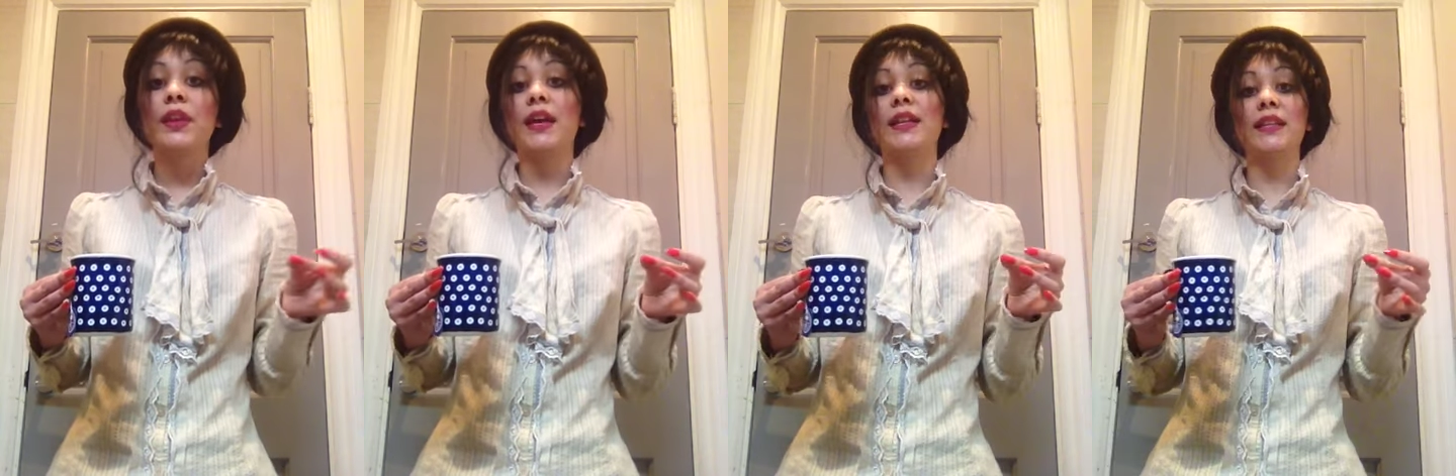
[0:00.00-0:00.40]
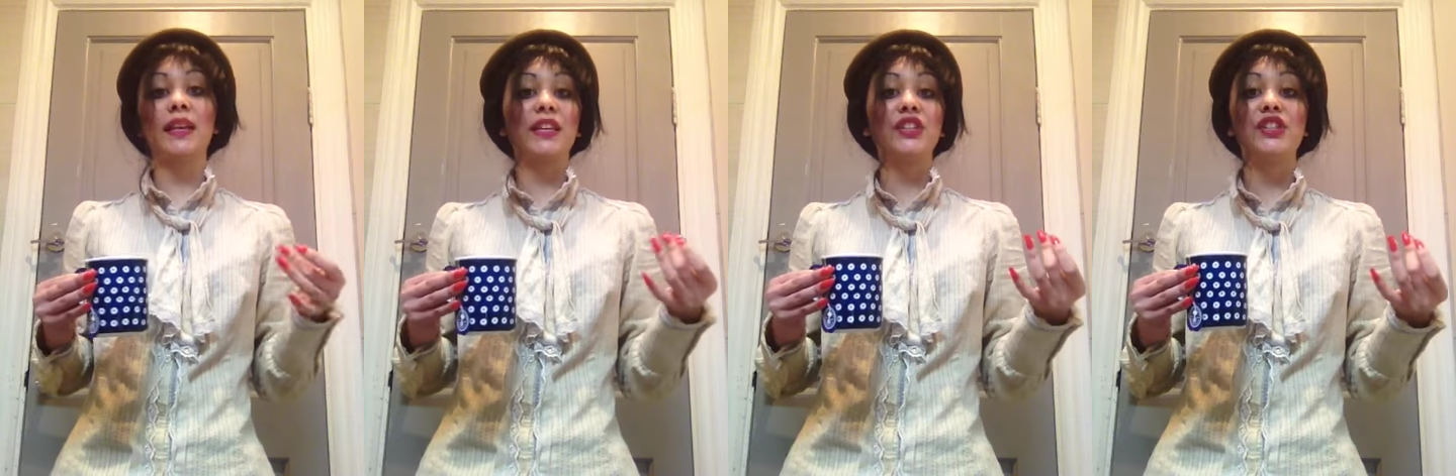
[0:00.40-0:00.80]
and I
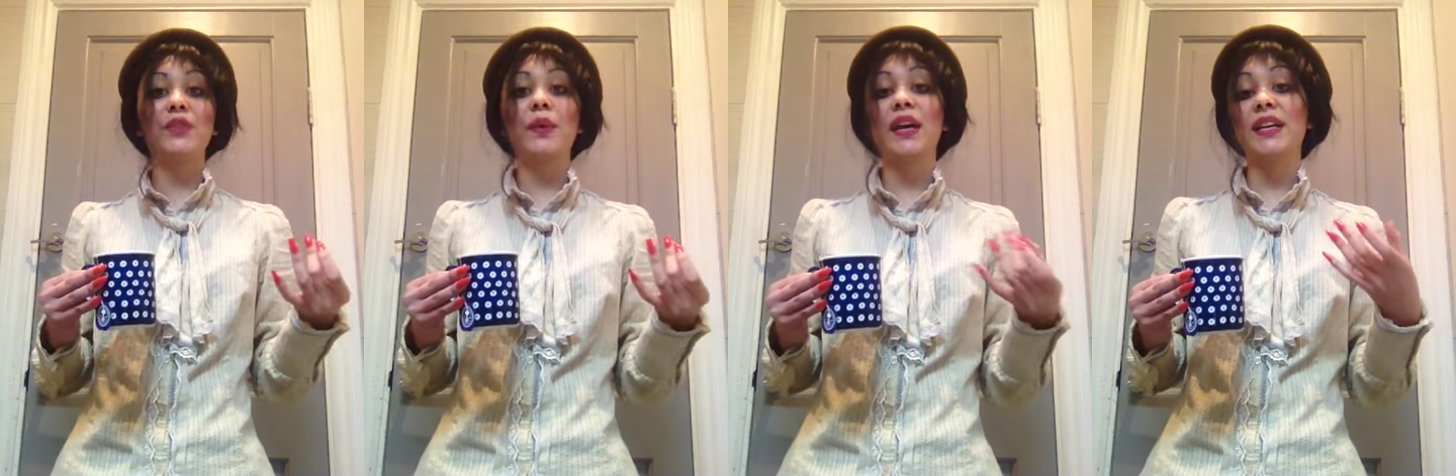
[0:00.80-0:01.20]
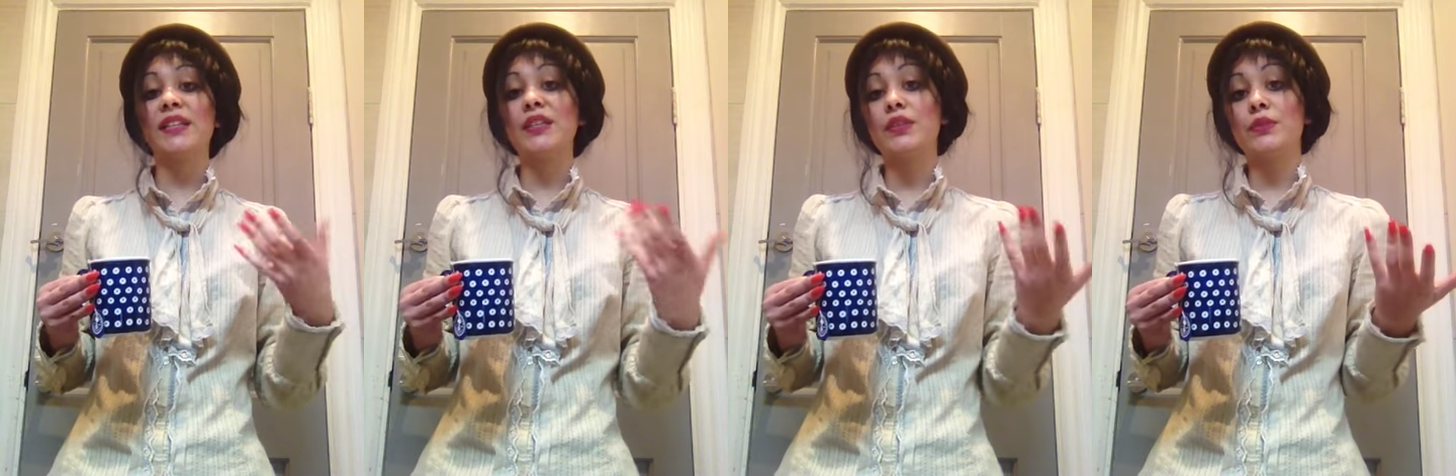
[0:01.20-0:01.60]
can share my
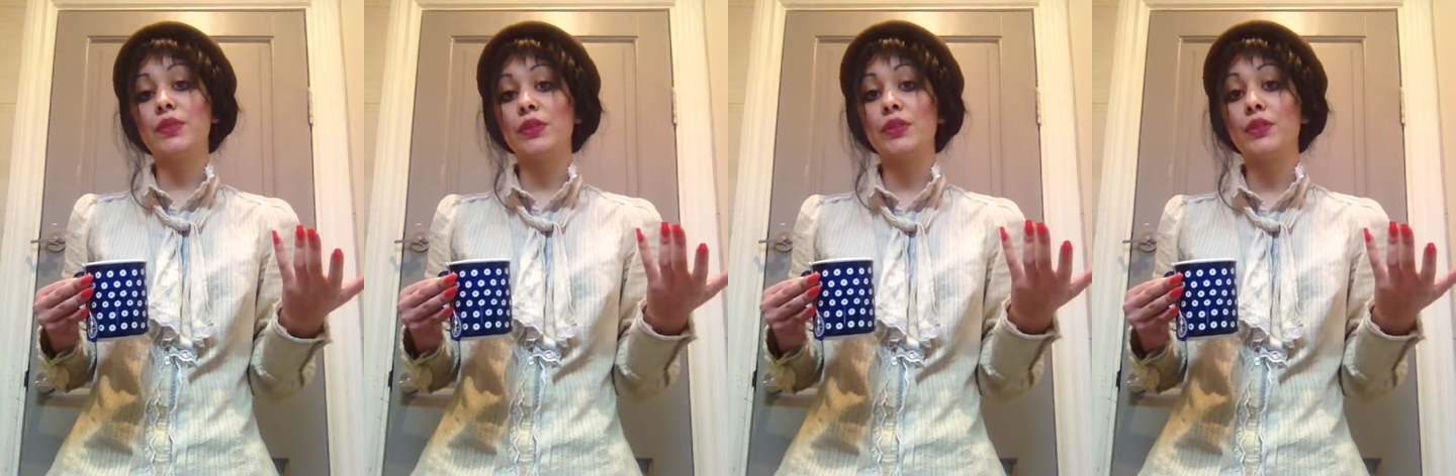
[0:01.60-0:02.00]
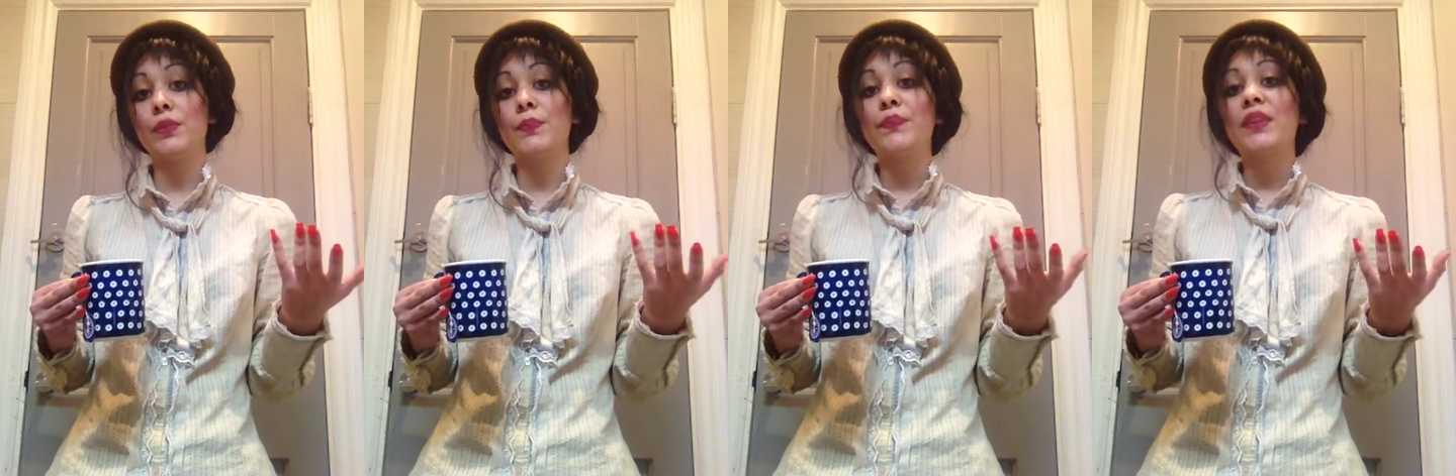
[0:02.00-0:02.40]
ideas with you
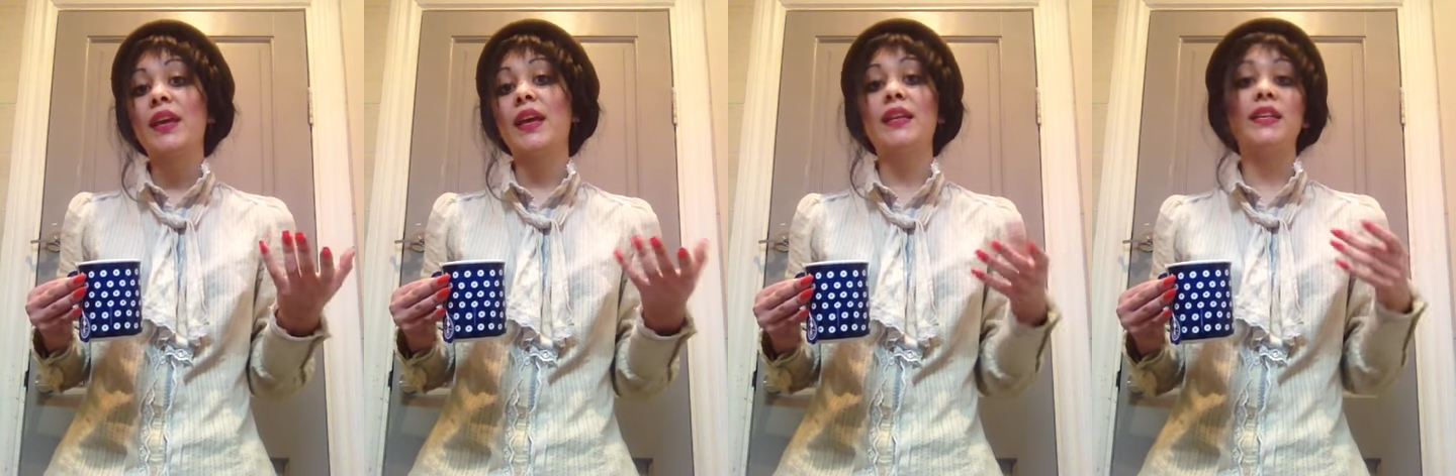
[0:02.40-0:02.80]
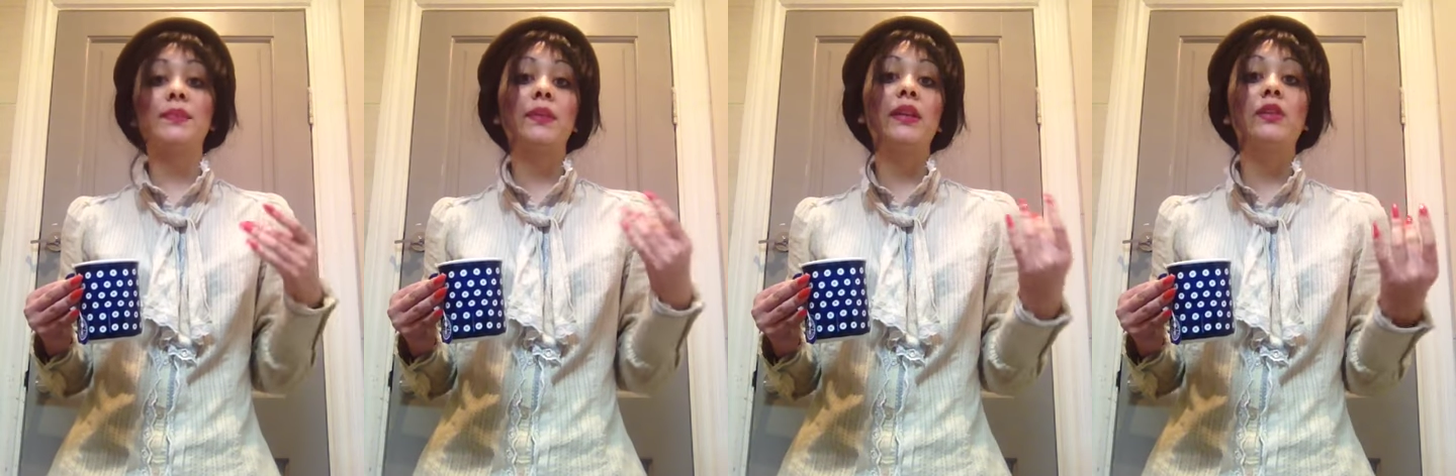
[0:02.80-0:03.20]
and
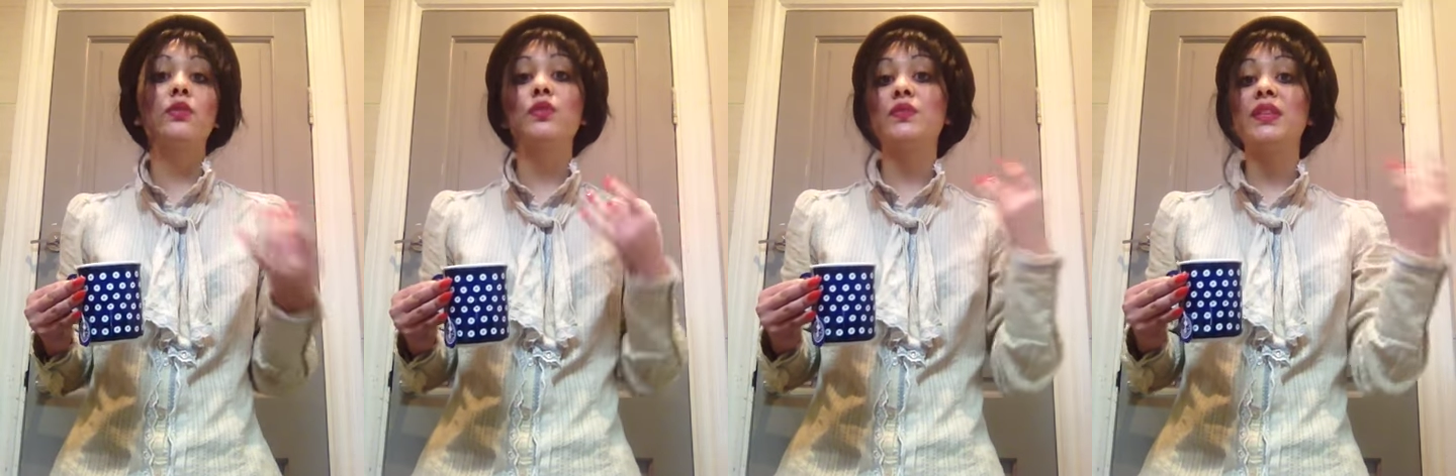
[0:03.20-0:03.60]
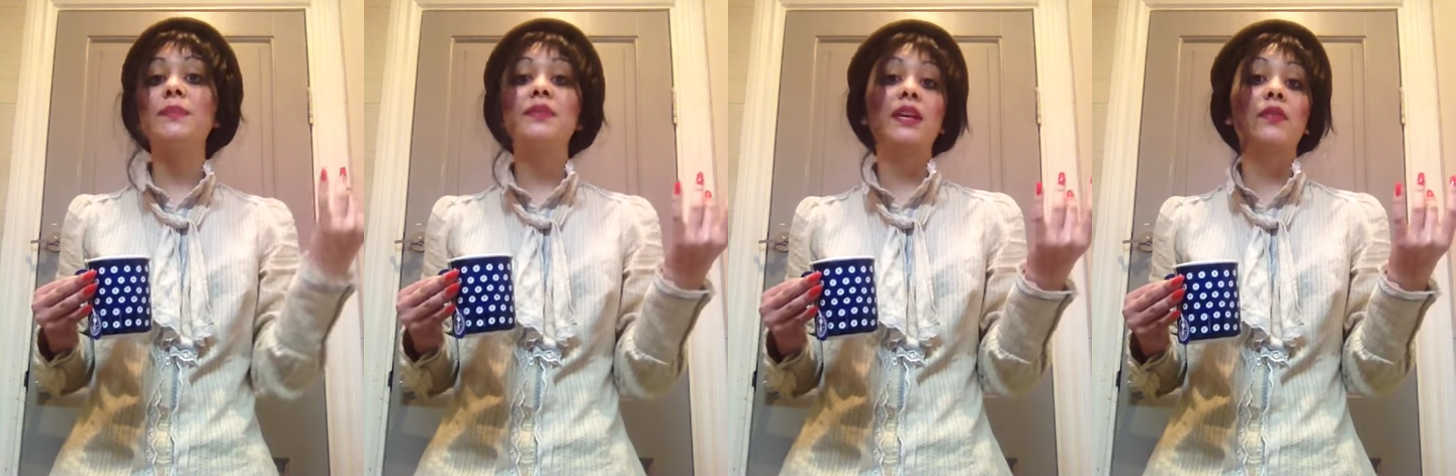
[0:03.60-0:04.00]
explain a lot of
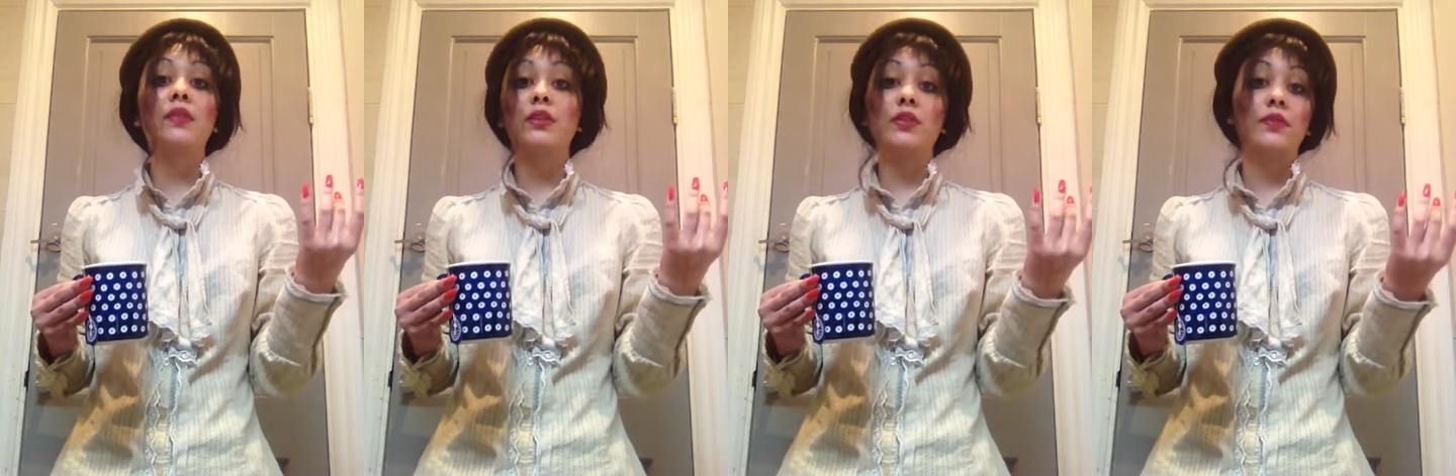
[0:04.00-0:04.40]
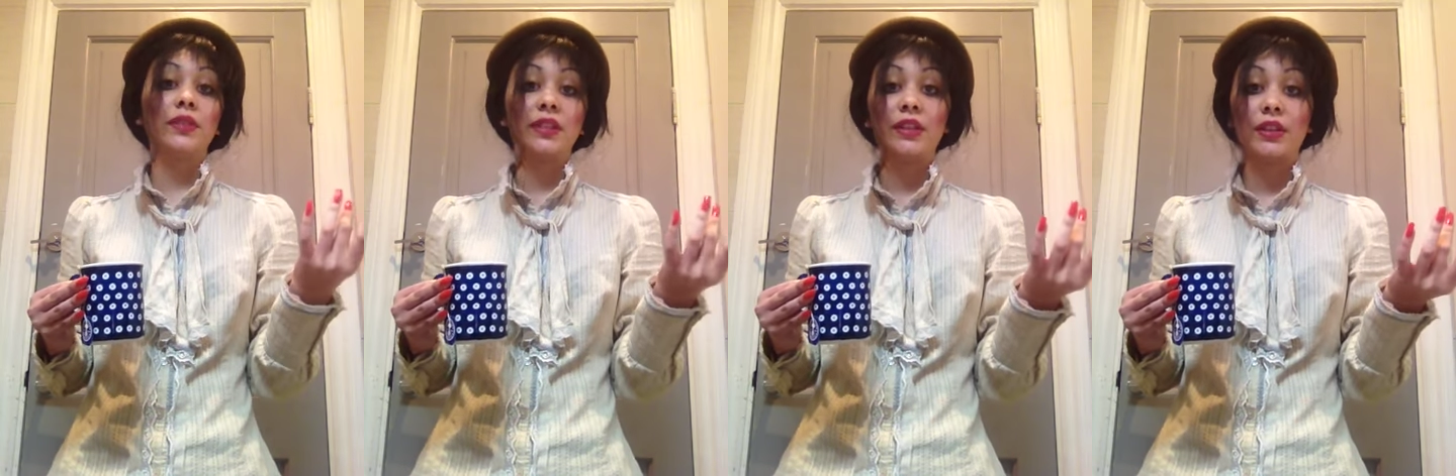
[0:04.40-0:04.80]
tips I've learned over
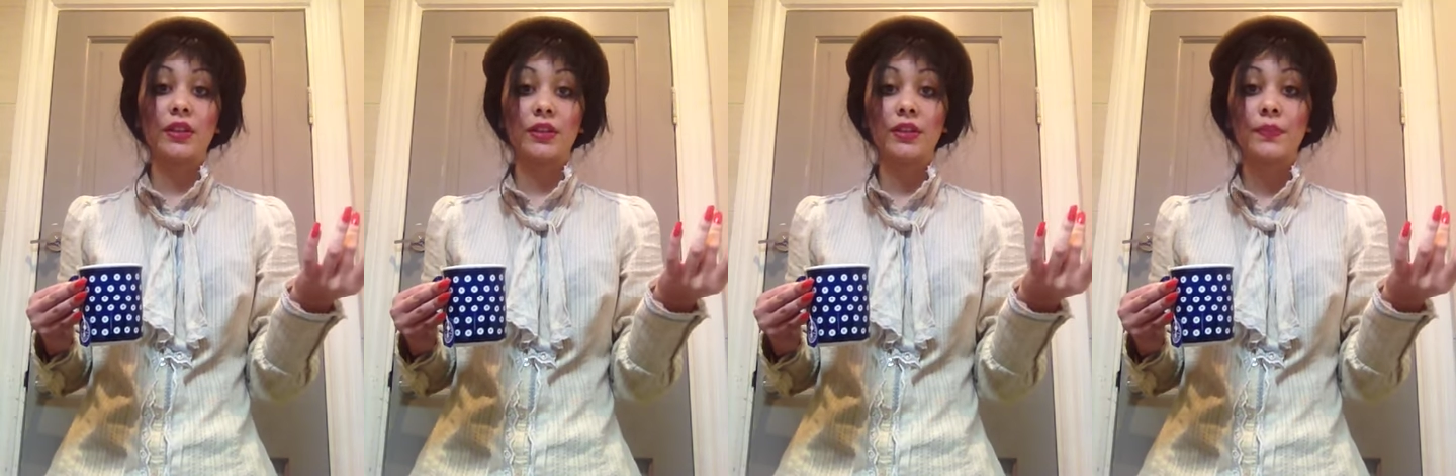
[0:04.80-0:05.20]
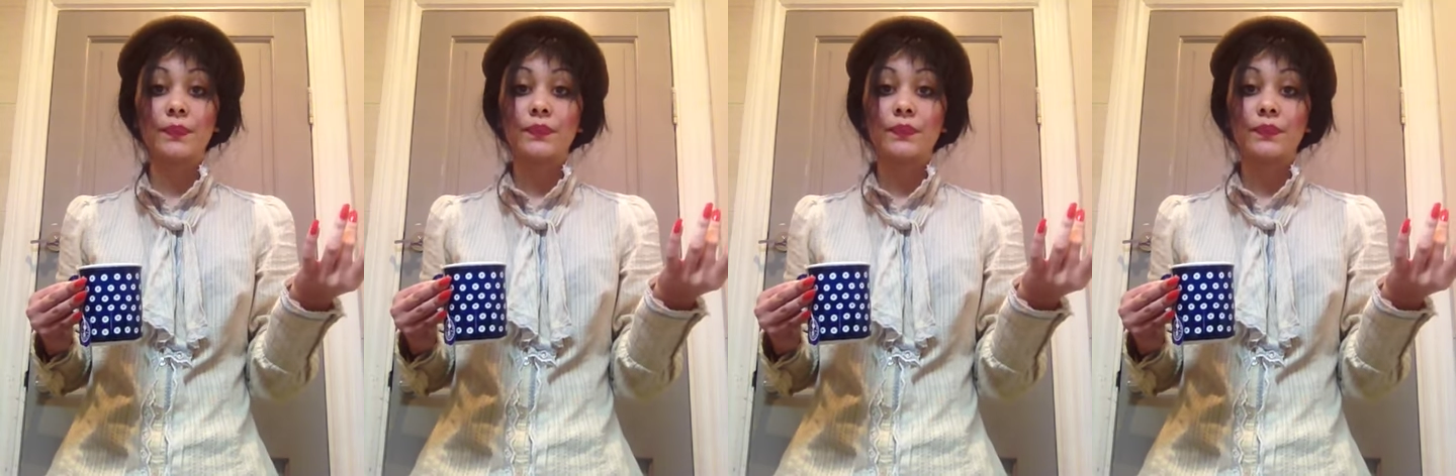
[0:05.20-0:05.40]
the years.